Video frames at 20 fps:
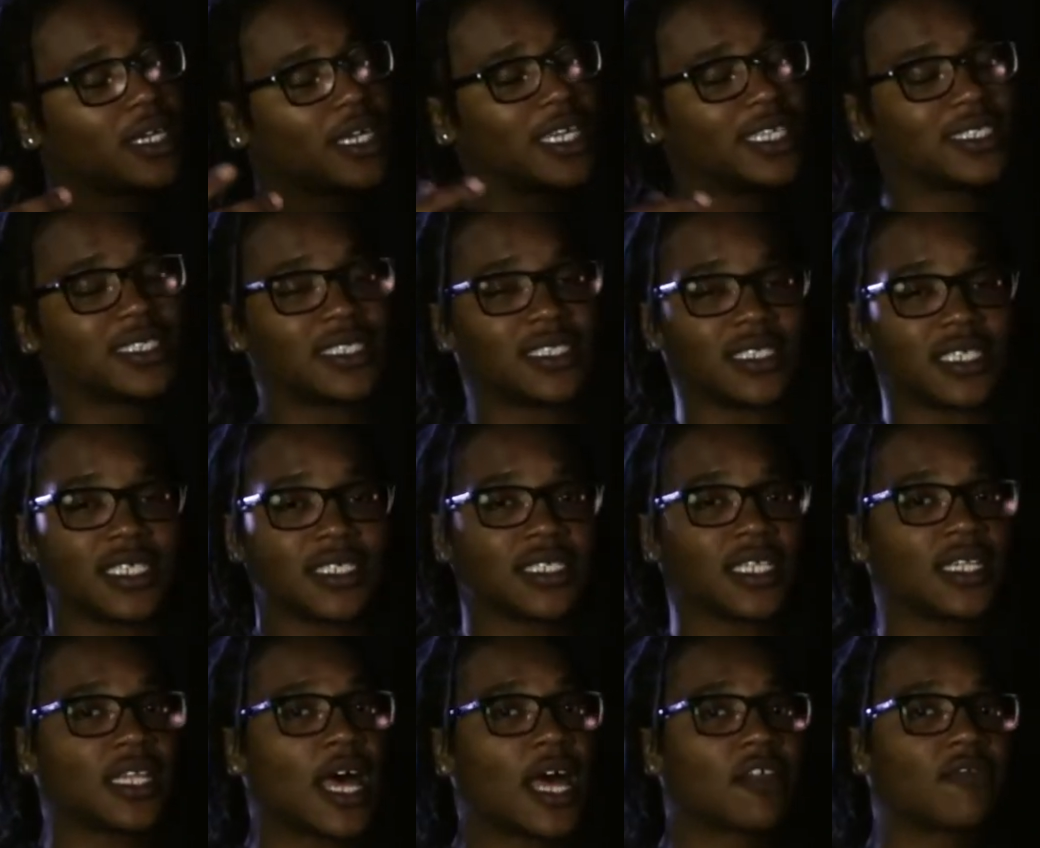it's
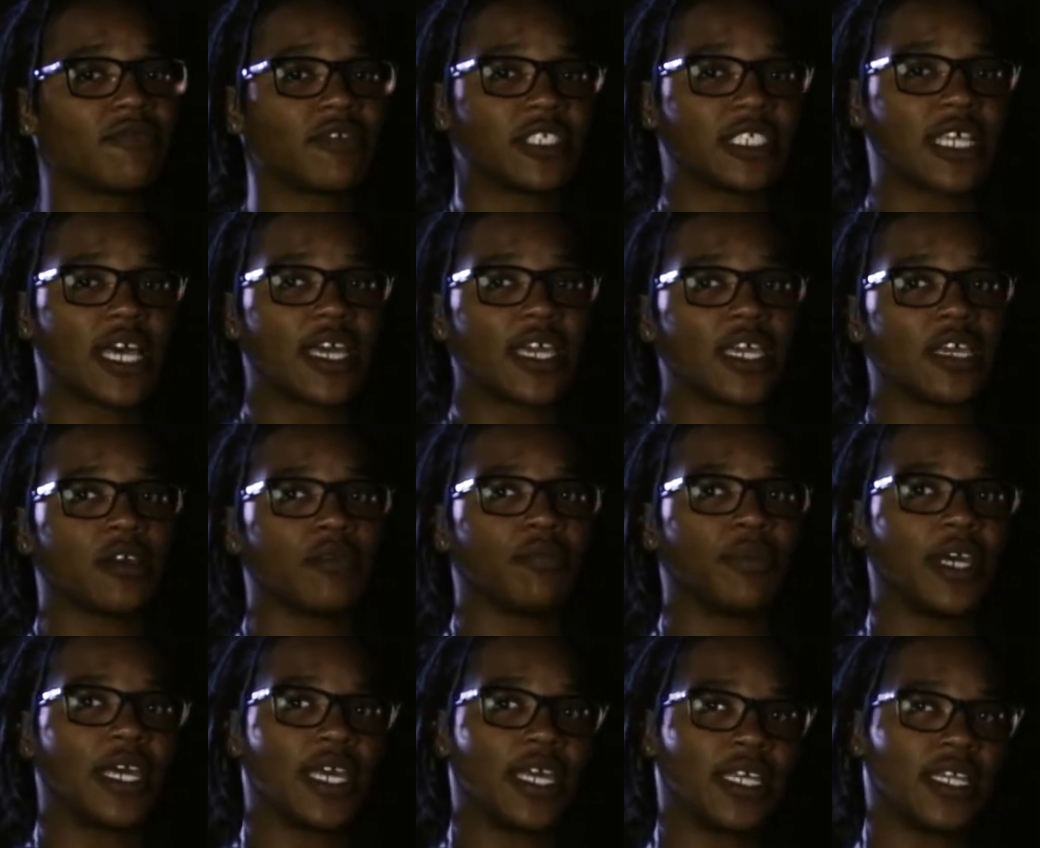a lot of us out here,
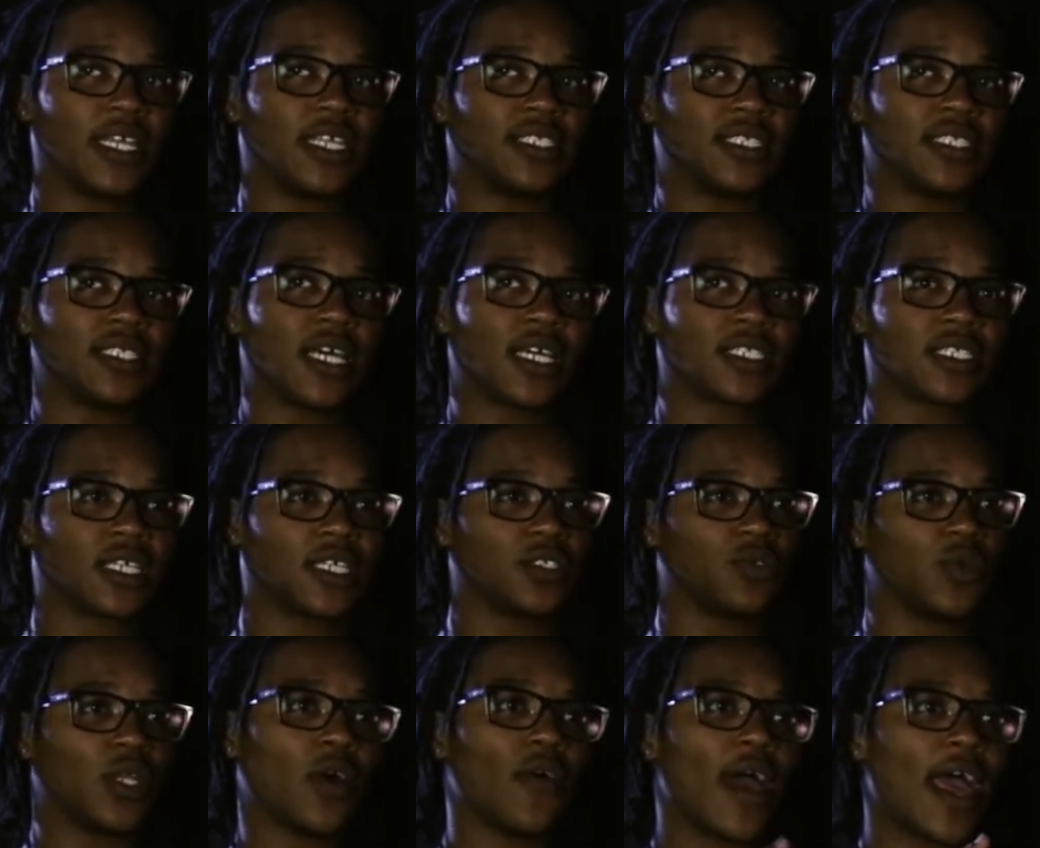but it sucks because
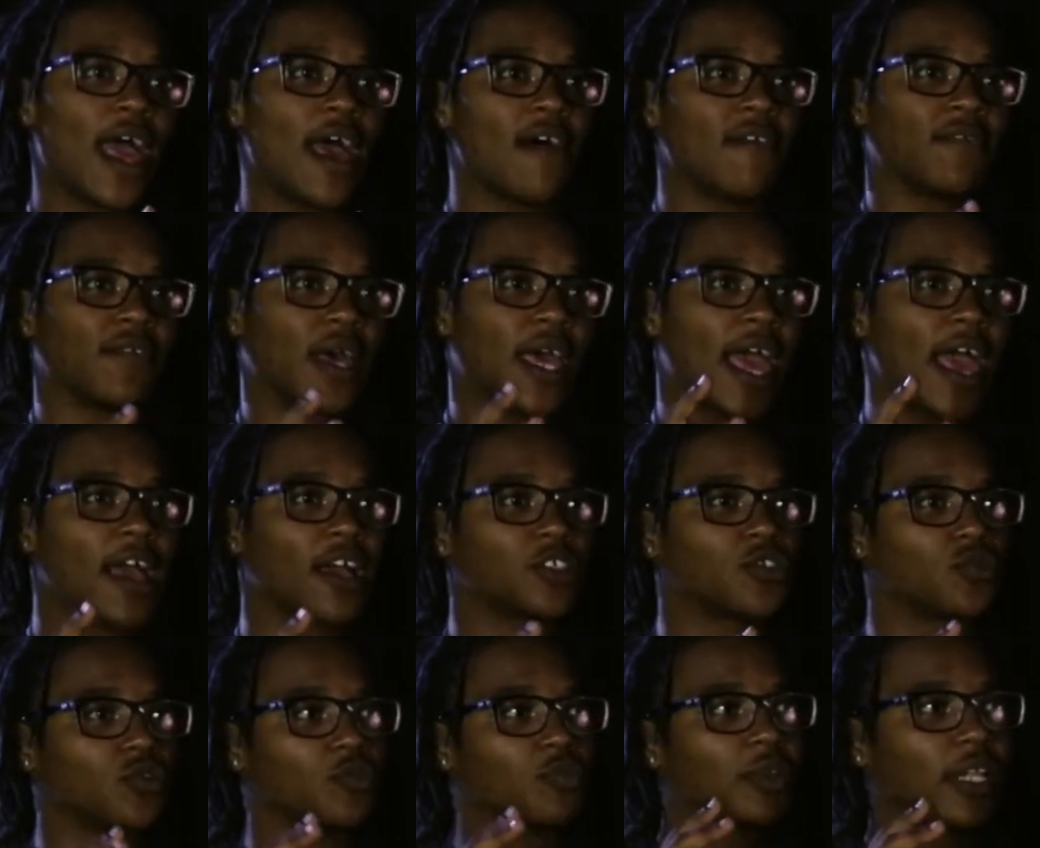we don't have an
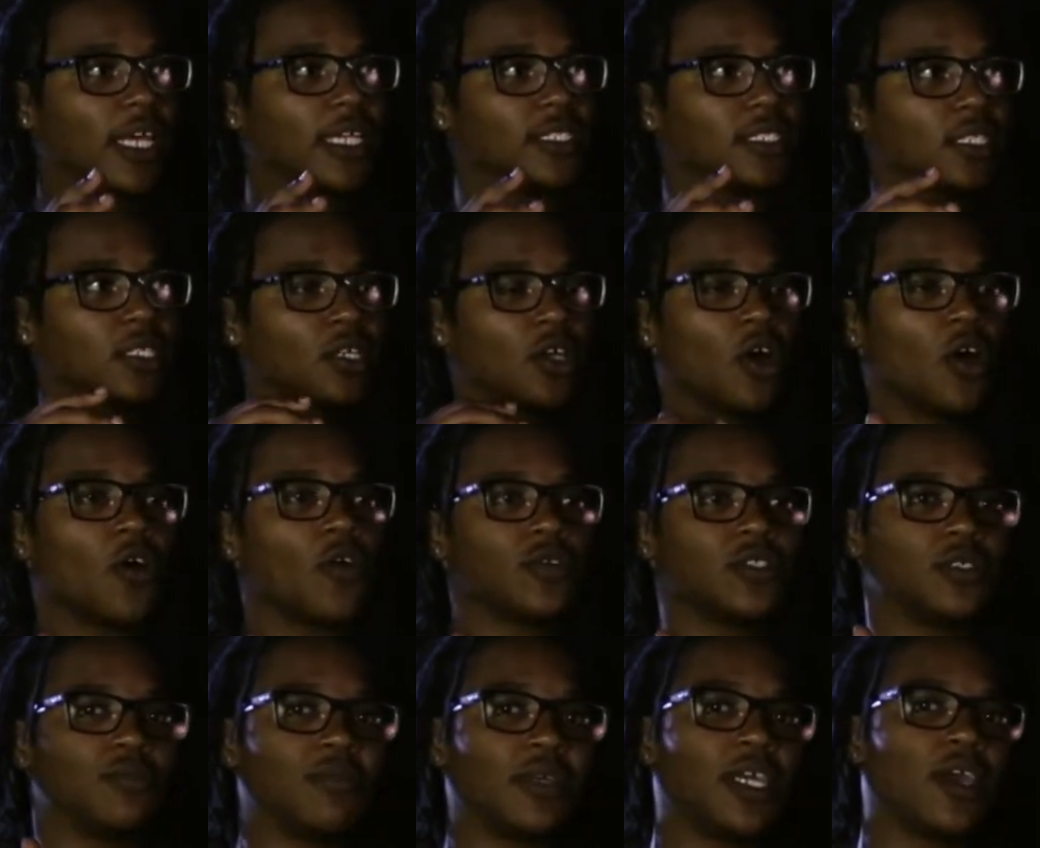actual place to go
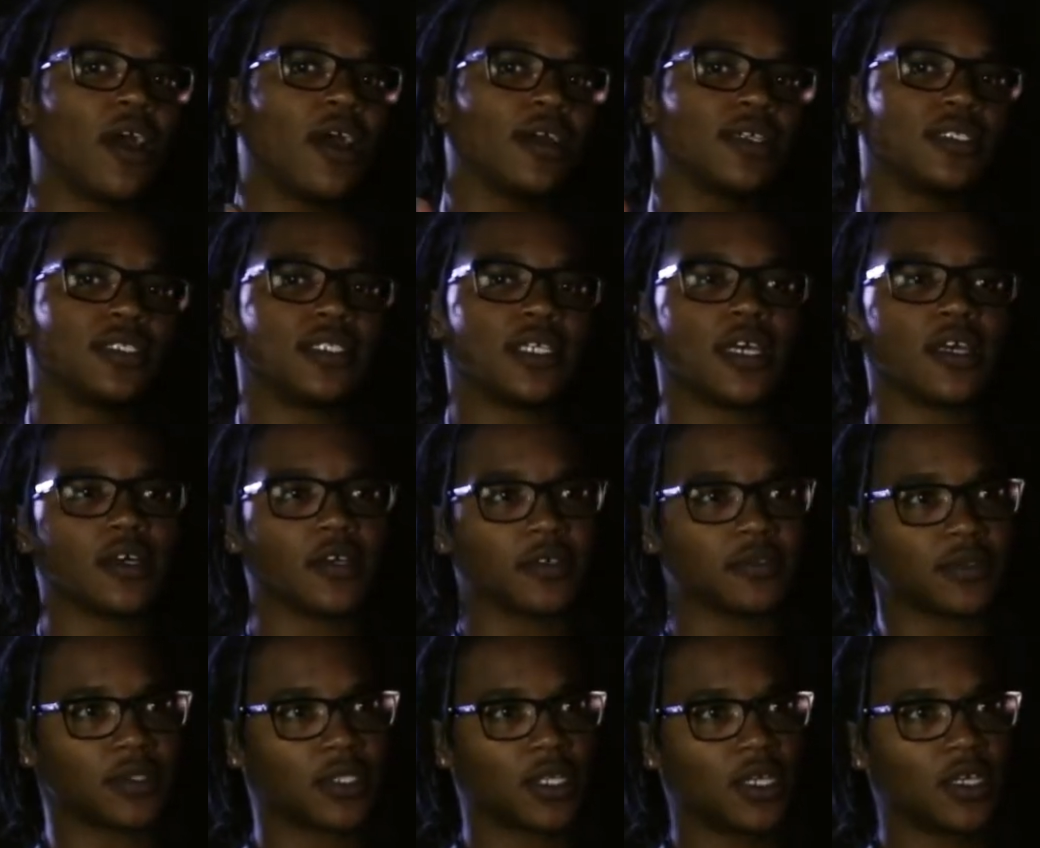to be
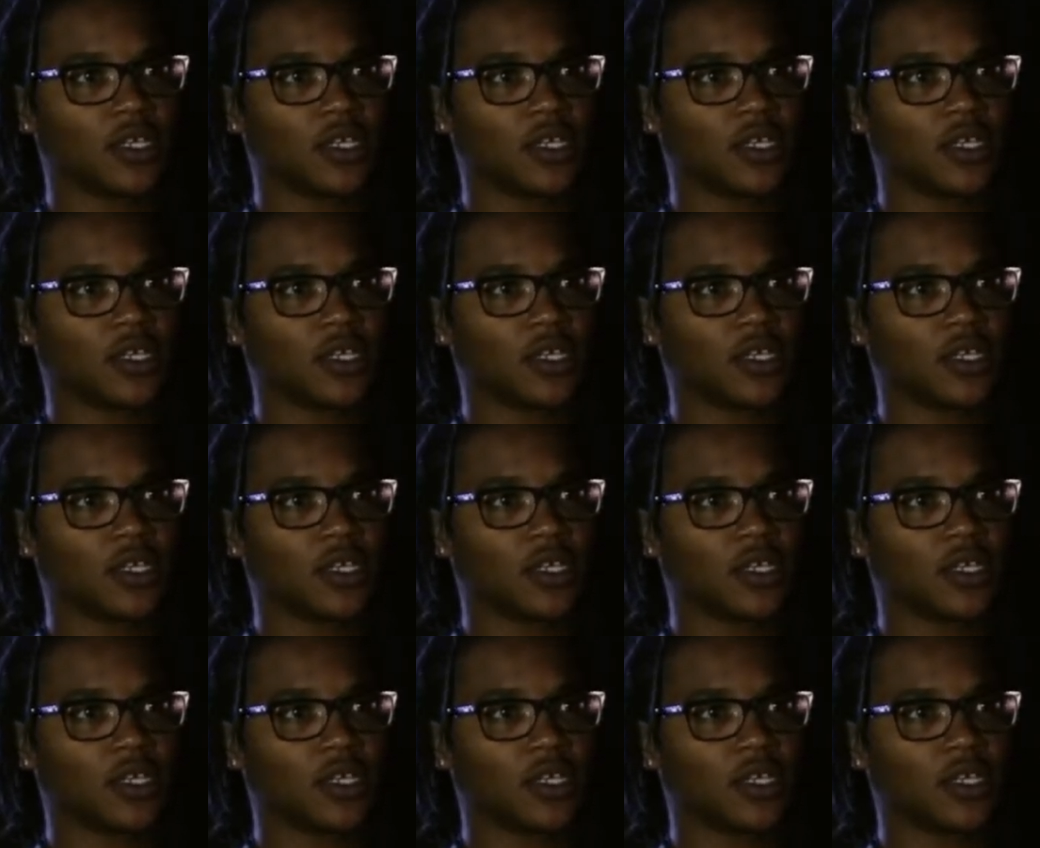ourselves.